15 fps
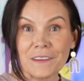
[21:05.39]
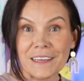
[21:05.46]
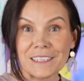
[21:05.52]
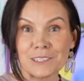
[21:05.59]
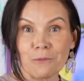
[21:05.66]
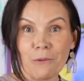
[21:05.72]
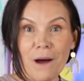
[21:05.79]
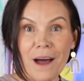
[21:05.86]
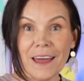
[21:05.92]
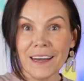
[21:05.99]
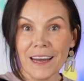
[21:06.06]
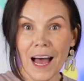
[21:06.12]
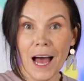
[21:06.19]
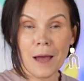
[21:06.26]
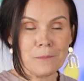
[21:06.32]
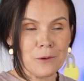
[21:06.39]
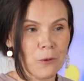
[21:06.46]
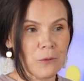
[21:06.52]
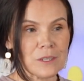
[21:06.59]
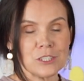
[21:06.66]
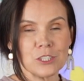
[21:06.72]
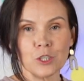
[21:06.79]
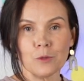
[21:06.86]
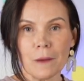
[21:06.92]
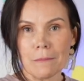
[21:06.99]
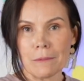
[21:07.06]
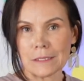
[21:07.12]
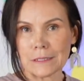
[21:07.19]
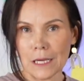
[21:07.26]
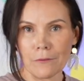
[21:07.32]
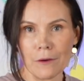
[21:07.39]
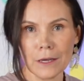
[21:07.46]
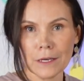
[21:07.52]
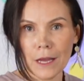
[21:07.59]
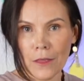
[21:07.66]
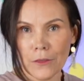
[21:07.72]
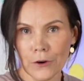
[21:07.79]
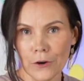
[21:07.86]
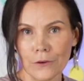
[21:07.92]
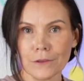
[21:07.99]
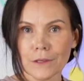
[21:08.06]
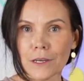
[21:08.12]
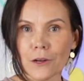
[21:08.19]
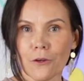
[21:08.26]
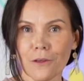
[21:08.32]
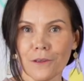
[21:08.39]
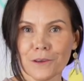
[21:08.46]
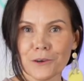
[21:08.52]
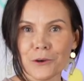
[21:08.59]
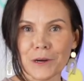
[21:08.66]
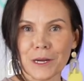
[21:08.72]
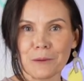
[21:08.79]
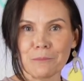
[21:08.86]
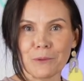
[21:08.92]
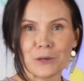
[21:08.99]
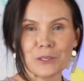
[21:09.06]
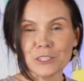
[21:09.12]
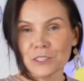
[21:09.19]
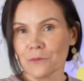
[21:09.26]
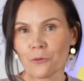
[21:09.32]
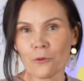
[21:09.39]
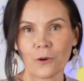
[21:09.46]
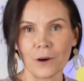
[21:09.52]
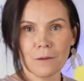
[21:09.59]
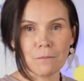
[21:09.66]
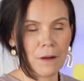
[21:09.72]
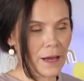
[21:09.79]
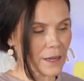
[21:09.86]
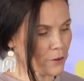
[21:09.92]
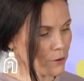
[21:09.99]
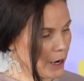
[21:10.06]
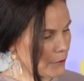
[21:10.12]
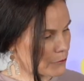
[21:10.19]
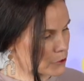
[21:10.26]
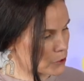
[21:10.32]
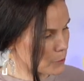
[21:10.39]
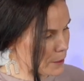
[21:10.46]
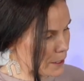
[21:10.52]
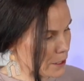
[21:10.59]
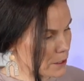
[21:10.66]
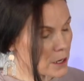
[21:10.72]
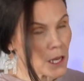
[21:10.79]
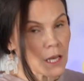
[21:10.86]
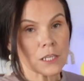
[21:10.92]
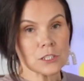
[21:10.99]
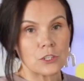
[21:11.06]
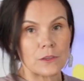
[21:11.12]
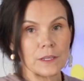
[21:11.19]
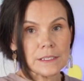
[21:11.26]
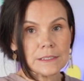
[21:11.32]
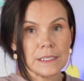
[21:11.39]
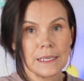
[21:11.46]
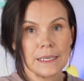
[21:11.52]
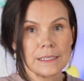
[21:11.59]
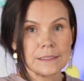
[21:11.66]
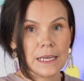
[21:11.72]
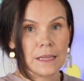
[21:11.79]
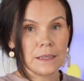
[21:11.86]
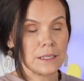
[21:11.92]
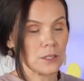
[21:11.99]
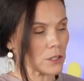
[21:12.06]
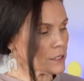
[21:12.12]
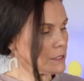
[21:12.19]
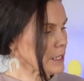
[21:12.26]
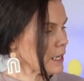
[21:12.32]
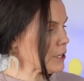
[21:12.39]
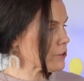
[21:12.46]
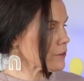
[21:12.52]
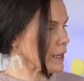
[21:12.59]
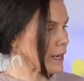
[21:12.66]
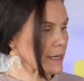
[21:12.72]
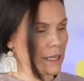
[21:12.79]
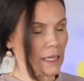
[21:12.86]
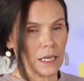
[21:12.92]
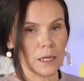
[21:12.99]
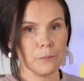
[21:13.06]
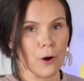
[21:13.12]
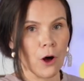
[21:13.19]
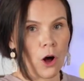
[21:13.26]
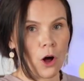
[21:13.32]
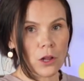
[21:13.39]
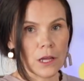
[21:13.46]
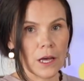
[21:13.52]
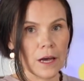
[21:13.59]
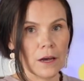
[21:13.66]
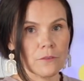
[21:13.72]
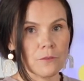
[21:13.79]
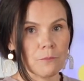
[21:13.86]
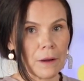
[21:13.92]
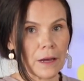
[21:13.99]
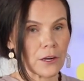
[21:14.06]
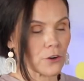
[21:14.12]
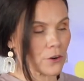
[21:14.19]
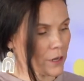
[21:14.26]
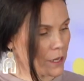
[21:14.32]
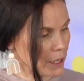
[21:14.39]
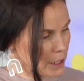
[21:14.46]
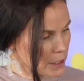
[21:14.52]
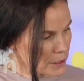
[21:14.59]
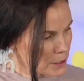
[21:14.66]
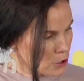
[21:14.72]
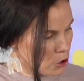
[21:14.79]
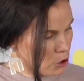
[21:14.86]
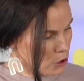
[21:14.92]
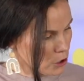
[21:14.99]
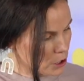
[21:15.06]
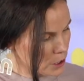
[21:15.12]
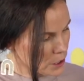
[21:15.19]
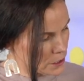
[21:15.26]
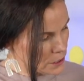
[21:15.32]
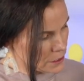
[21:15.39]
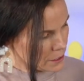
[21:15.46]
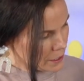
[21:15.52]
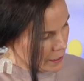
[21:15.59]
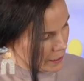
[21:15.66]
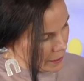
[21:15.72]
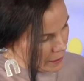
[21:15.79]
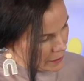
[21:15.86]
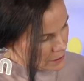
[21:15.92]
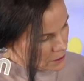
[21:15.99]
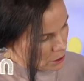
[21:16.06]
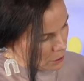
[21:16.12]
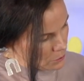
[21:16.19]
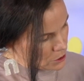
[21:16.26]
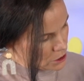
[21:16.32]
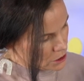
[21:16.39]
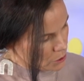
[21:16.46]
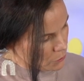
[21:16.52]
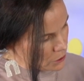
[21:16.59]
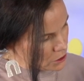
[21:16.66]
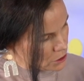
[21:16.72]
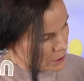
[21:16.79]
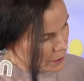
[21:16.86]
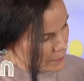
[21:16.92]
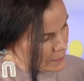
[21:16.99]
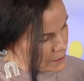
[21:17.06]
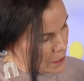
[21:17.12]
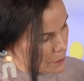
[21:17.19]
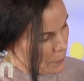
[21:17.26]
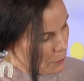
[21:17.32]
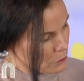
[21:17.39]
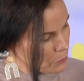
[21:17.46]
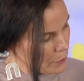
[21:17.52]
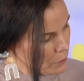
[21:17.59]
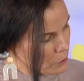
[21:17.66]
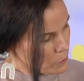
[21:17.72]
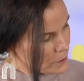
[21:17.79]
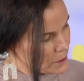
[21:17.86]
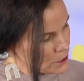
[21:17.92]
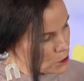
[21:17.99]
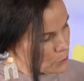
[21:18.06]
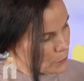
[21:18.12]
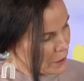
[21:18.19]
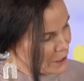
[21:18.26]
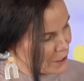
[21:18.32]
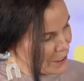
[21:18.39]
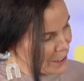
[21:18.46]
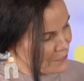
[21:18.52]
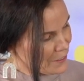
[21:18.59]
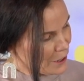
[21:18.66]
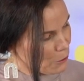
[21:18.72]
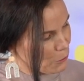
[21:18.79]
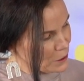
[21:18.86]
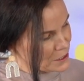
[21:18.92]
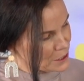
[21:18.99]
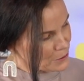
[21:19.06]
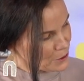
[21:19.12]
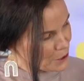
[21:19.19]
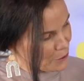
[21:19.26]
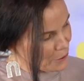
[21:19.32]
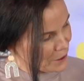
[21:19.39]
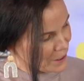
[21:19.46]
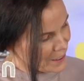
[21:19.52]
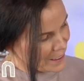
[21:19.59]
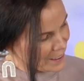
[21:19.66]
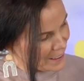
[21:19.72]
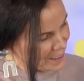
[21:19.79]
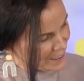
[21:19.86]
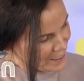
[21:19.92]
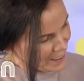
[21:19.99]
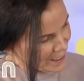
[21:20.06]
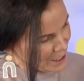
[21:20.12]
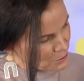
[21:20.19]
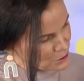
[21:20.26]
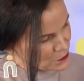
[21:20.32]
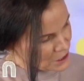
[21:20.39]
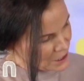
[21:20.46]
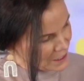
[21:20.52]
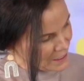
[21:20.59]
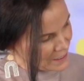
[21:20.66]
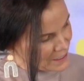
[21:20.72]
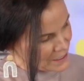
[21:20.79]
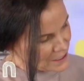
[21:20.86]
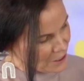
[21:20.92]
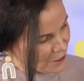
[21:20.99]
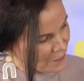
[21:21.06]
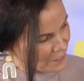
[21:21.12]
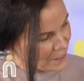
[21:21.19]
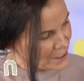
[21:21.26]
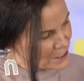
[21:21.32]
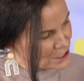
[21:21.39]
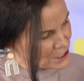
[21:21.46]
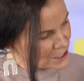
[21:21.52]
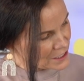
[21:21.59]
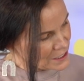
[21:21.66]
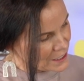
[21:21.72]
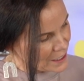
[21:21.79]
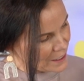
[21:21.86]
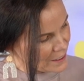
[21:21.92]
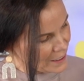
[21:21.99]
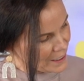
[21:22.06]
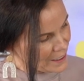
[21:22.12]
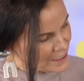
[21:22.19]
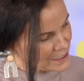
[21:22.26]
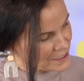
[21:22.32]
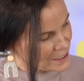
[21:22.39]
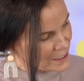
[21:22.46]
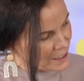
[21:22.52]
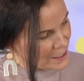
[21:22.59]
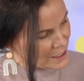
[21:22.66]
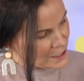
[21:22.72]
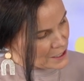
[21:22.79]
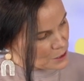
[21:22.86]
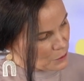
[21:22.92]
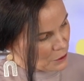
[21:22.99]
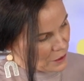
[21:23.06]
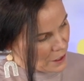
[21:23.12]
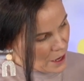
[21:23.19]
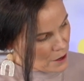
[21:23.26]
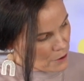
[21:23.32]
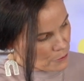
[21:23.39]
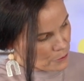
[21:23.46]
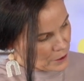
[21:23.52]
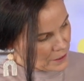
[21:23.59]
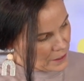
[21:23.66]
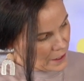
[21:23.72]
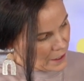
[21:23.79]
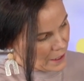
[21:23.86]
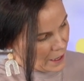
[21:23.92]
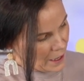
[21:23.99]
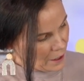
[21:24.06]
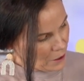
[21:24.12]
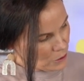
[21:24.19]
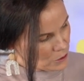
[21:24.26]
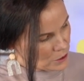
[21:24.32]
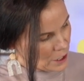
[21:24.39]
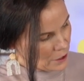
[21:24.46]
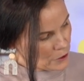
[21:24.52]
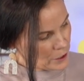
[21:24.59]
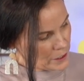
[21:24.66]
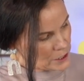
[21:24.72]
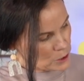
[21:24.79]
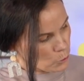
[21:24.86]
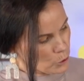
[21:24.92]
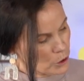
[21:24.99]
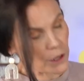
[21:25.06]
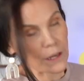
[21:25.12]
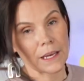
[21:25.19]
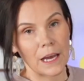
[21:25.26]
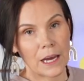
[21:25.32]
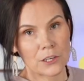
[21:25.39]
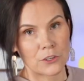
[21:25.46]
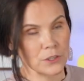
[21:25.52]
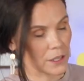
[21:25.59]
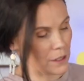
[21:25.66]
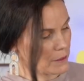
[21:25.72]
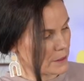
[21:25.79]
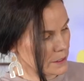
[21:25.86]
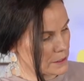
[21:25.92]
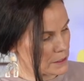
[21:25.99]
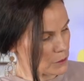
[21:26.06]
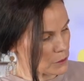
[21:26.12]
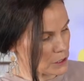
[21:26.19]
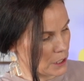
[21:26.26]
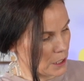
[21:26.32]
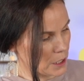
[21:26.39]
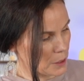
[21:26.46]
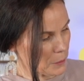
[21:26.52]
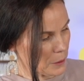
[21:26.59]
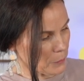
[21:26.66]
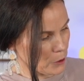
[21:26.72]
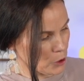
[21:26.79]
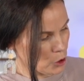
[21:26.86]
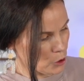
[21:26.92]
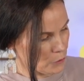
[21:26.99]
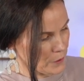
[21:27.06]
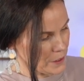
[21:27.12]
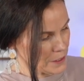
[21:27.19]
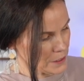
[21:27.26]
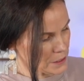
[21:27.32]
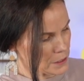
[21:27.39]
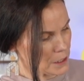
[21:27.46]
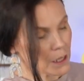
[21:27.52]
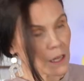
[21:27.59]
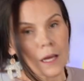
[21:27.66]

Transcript: this one, I'm going to make myself another little Cricut merch for my craft room here. So this is a little container that I keep all of my Cricut cards. And so I'm just going to line this up. I would probably do better if I wasn't recording. And I'm just gonna get this on there just like that. Smooth everything out. Now there is wording underneath this, so it's not gonna be perfect.